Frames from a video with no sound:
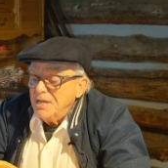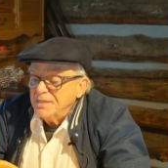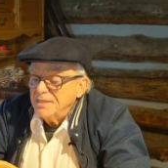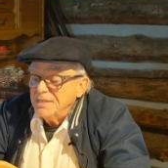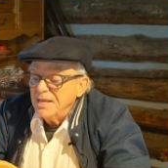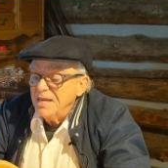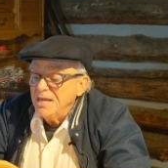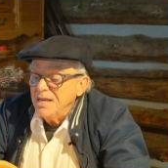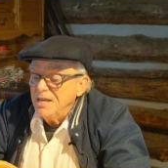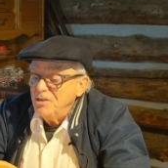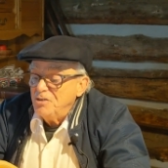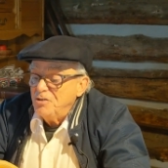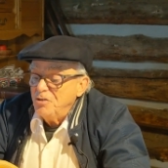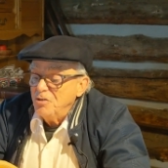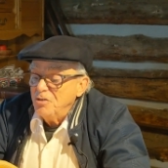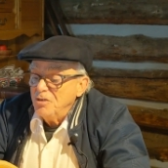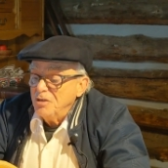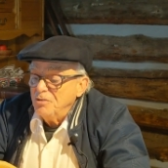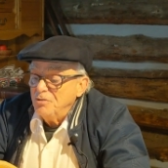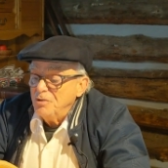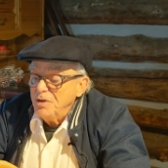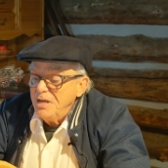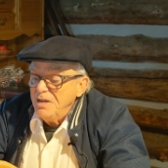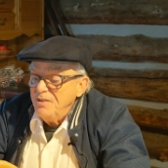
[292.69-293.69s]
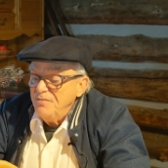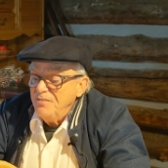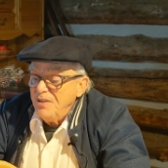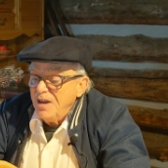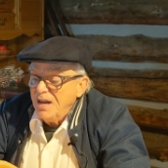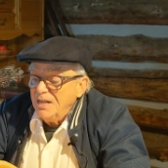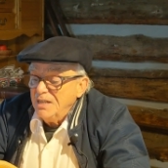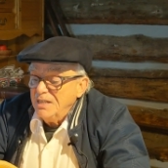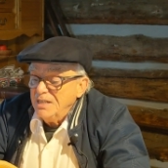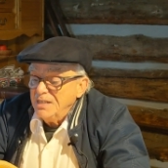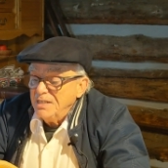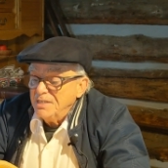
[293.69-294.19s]
singing to the green
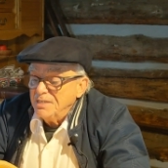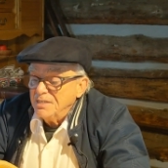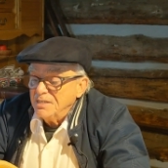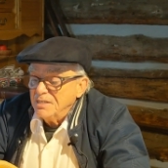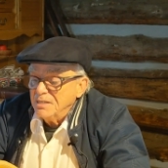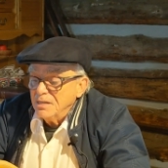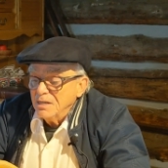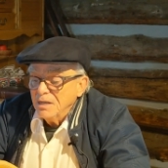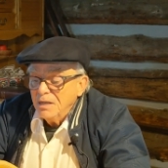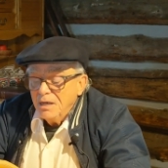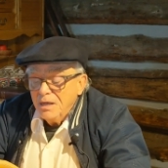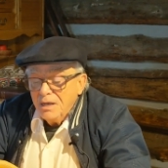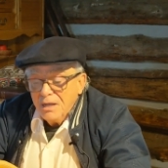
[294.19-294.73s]
valleys,